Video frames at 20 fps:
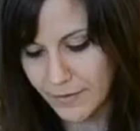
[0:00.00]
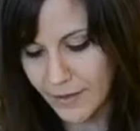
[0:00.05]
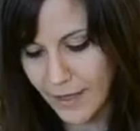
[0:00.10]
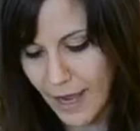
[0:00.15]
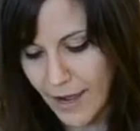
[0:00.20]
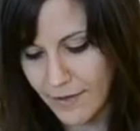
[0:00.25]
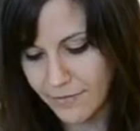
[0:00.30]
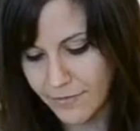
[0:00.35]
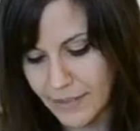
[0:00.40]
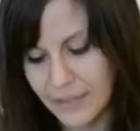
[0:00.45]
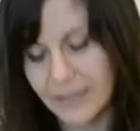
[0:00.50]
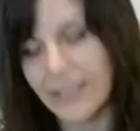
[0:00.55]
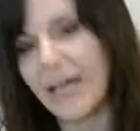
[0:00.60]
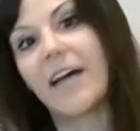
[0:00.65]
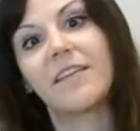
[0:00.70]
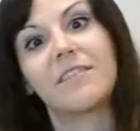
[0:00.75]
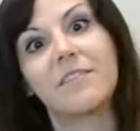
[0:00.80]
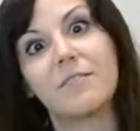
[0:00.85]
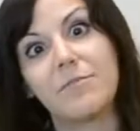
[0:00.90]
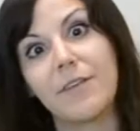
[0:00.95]
have
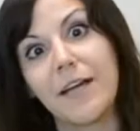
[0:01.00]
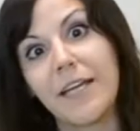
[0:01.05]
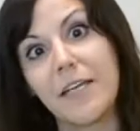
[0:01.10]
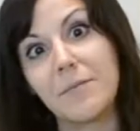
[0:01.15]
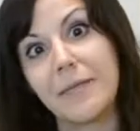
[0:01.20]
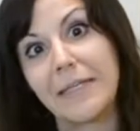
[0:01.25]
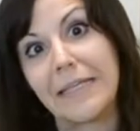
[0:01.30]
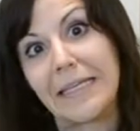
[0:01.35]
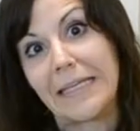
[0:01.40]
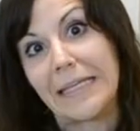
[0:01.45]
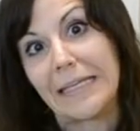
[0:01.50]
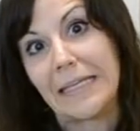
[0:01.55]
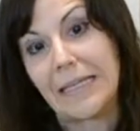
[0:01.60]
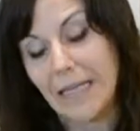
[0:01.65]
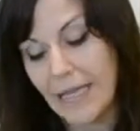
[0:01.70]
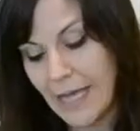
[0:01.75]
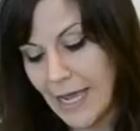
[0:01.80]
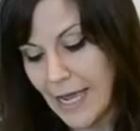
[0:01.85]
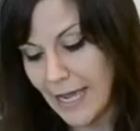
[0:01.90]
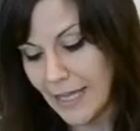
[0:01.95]
lots of vitamin E,
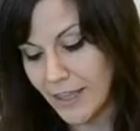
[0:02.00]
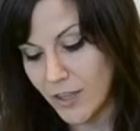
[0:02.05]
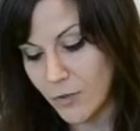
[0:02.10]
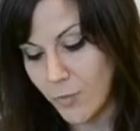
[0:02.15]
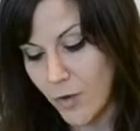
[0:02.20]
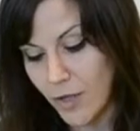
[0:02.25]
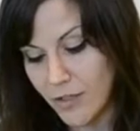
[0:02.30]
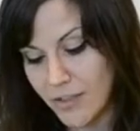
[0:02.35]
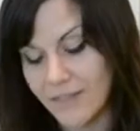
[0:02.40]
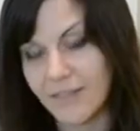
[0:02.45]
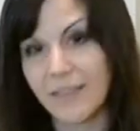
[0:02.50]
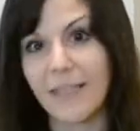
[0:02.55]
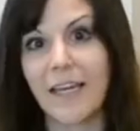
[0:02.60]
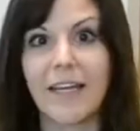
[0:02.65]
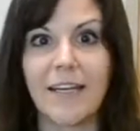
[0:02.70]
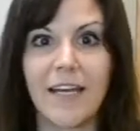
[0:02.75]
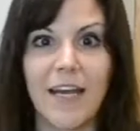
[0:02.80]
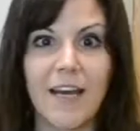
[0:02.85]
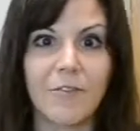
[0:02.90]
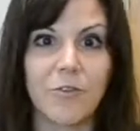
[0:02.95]
and the walnuts,
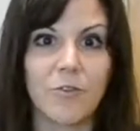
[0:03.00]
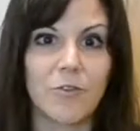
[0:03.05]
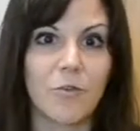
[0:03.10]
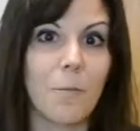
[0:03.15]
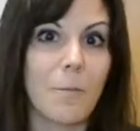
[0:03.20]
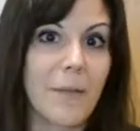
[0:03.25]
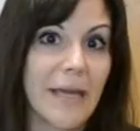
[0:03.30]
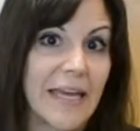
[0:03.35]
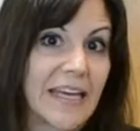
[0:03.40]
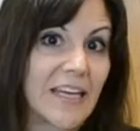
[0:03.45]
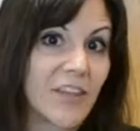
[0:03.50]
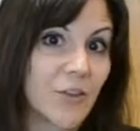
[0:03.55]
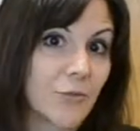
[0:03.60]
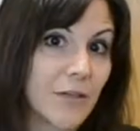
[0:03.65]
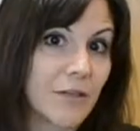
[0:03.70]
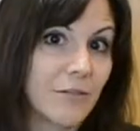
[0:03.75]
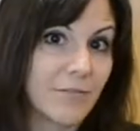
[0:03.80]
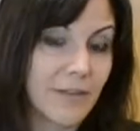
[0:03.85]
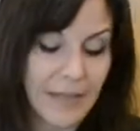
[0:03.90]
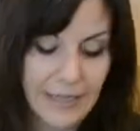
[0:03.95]
again, have those
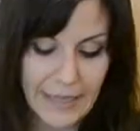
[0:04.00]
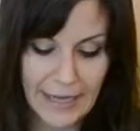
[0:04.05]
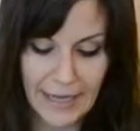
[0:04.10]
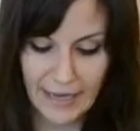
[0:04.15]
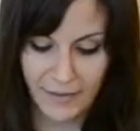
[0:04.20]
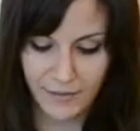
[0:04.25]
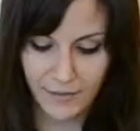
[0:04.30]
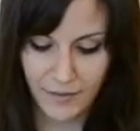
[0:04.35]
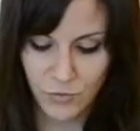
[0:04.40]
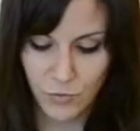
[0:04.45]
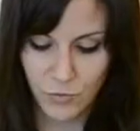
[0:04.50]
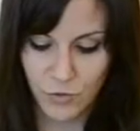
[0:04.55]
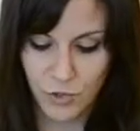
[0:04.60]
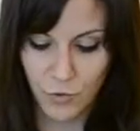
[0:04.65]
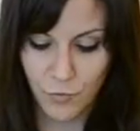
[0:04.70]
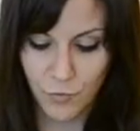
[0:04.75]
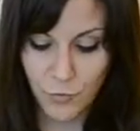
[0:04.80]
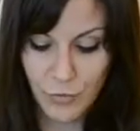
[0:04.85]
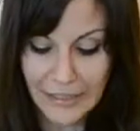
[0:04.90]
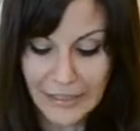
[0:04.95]
omega-3 fatty acids, which are
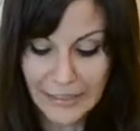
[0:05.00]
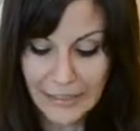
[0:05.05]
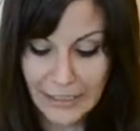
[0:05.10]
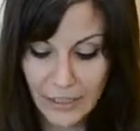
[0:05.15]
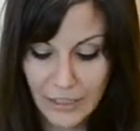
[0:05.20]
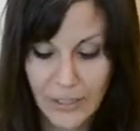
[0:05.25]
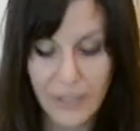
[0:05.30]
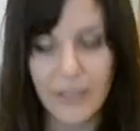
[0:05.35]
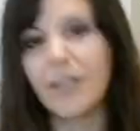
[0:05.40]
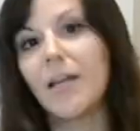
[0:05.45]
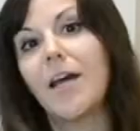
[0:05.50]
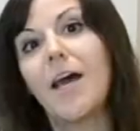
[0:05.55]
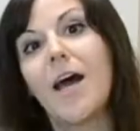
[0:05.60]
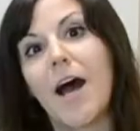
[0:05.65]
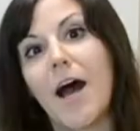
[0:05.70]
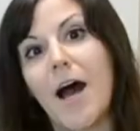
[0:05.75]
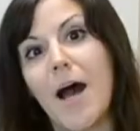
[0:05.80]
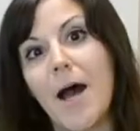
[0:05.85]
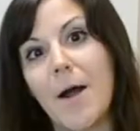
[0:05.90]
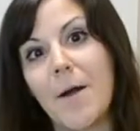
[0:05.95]
really good.
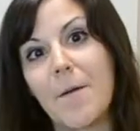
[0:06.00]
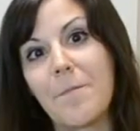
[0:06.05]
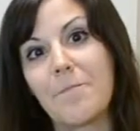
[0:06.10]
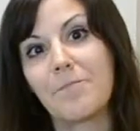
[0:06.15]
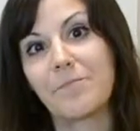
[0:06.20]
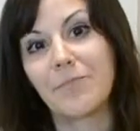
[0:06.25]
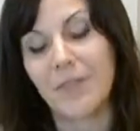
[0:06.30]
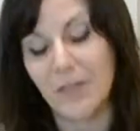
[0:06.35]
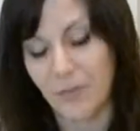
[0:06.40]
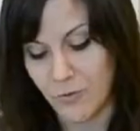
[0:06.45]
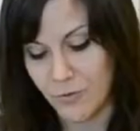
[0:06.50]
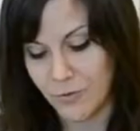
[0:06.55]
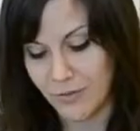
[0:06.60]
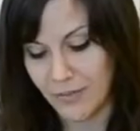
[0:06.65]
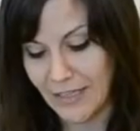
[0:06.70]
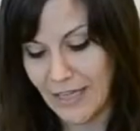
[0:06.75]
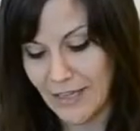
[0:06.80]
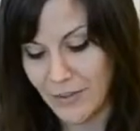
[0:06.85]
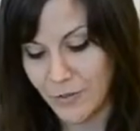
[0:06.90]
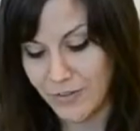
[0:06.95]
Those
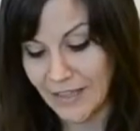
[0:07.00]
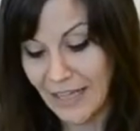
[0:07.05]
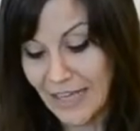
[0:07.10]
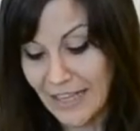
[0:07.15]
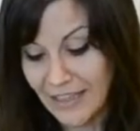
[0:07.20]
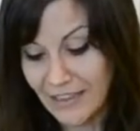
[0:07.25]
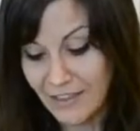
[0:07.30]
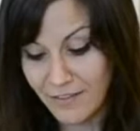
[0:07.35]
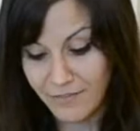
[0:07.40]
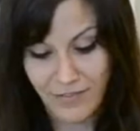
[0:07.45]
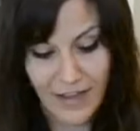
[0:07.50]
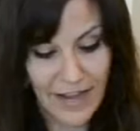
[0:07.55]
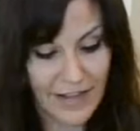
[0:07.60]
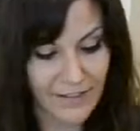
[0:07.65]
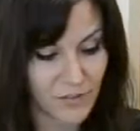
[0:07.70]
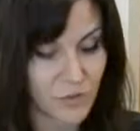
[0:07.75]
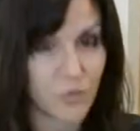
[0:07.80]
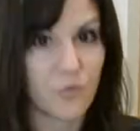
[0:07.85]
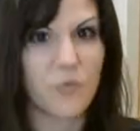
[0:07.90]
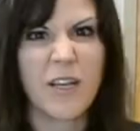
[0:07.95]
healthy
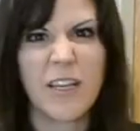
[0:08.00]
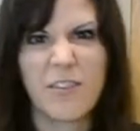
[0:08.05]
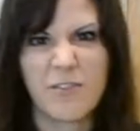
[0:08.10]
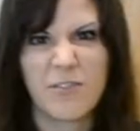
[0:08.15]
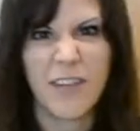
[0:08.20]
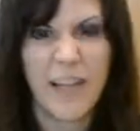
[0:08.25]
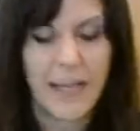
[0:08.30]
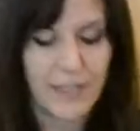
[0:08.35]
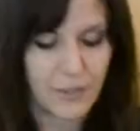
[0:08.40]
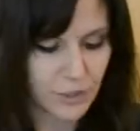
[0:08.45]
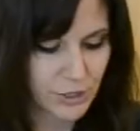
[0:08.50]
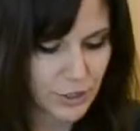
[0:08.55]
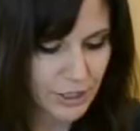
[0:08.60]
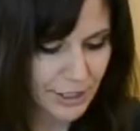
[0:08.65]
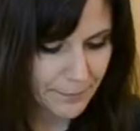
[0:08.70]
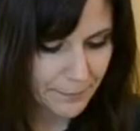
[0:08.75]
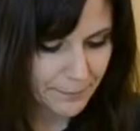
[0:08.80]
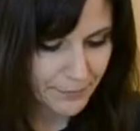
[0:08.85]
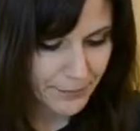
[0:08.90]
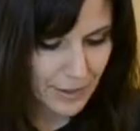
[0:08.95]
fats, great for energy.
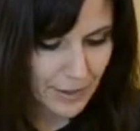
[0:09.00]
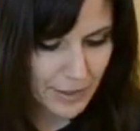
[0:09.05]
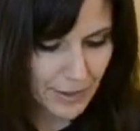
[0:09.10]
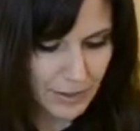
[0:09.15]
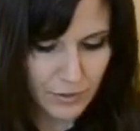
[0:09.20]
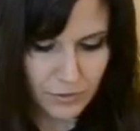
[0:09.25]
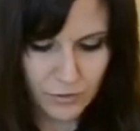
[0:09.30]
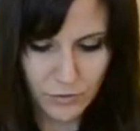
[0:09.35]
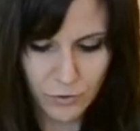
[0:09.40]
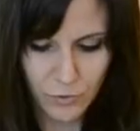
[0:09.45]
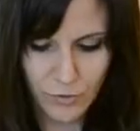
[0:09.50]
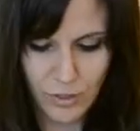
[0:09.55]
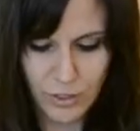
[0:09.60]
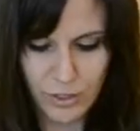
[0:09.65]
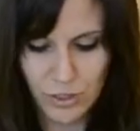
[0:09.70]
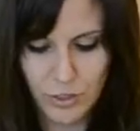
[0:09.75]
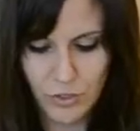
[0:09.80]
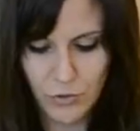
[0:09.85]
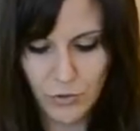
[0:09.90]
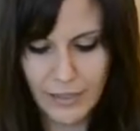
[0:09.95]
So we're going
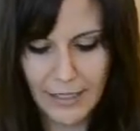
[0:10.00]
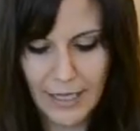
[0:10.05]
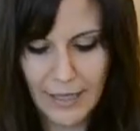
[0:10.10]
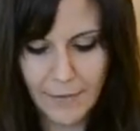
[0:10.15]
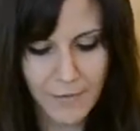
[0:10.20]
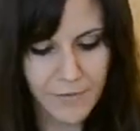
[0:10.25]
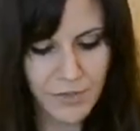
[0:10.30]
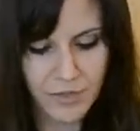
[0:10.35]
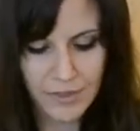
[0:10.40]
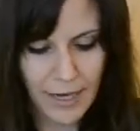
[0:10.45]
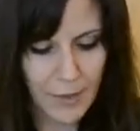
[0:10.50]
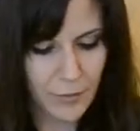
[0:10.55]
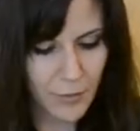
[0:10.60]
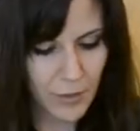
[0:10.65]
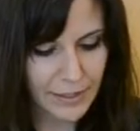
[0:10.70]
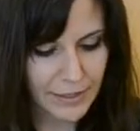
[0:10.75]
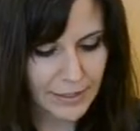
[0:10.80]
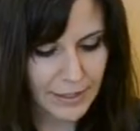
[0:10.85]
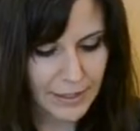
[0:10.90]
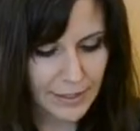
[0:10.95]
to do, again, I'm just
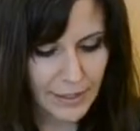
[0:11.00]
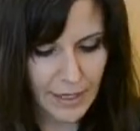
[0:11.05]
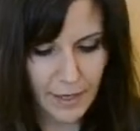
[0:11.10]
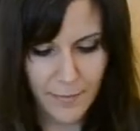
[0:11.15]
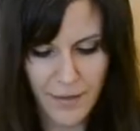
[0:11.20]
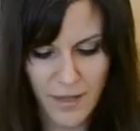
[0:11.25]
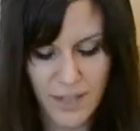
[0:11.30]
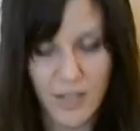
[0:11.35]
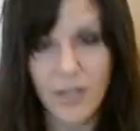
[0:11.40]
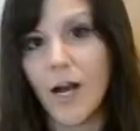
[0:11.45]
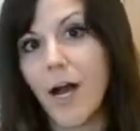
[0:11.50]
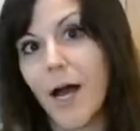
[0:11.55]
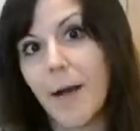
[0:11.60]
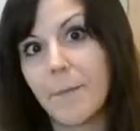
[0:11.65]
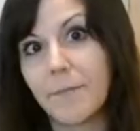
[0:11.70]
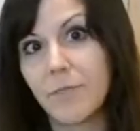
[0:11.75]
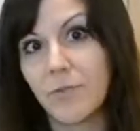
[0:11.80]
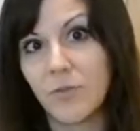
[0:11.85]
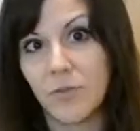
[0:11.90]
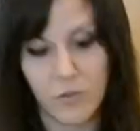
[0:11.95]
eyeballing it, about a
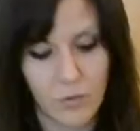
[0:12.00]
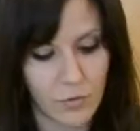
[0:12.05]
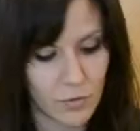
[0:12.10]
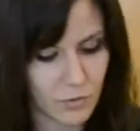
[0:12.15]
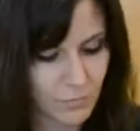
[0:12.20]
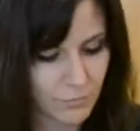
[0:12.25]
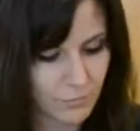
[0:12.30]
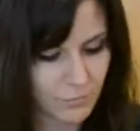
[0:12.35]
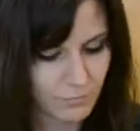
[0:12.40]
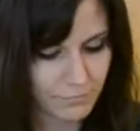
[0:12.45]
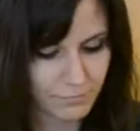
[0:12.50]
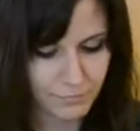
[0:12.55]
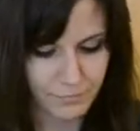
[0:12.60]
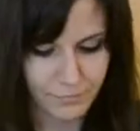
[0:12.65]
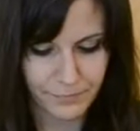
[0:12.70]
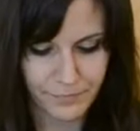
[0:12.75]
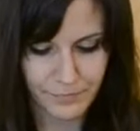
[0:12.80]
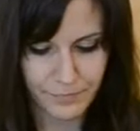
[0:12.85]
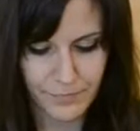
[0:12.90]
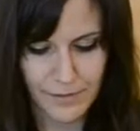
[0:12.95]
cup. So
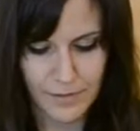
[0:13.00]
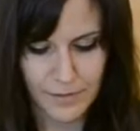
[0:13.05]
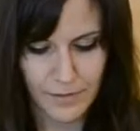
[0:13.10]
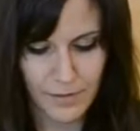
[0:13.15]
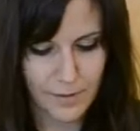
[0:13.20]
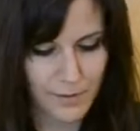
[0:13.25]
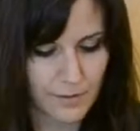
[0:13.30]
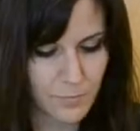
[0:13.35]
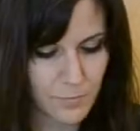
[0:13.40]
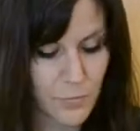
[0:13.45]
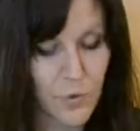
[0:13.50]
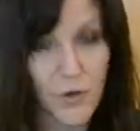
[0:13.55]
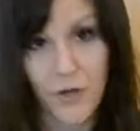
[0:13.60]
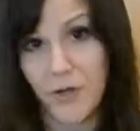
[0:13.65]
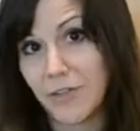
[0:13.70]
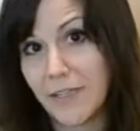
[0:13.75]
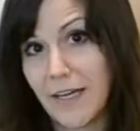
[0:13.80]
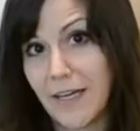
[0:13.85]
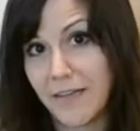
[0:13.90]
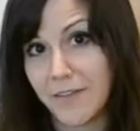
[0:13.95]
more or
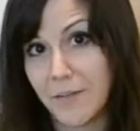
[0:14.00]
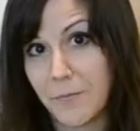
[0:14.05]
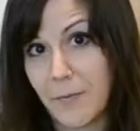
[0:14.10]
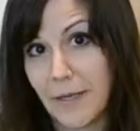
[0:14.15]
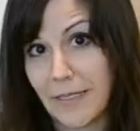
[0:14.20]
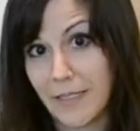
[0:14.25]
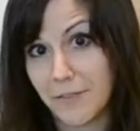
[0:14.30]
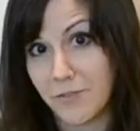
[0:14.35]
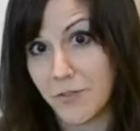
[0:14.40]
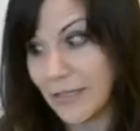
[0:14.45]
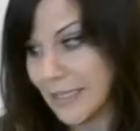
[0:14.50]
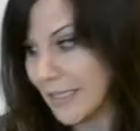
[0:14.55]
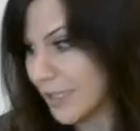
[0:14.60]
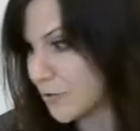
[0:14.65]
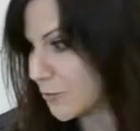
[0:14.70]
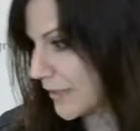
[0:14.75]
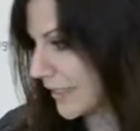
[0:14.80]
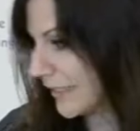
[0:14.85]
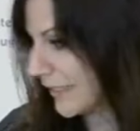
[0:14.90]
less, depending if you like it really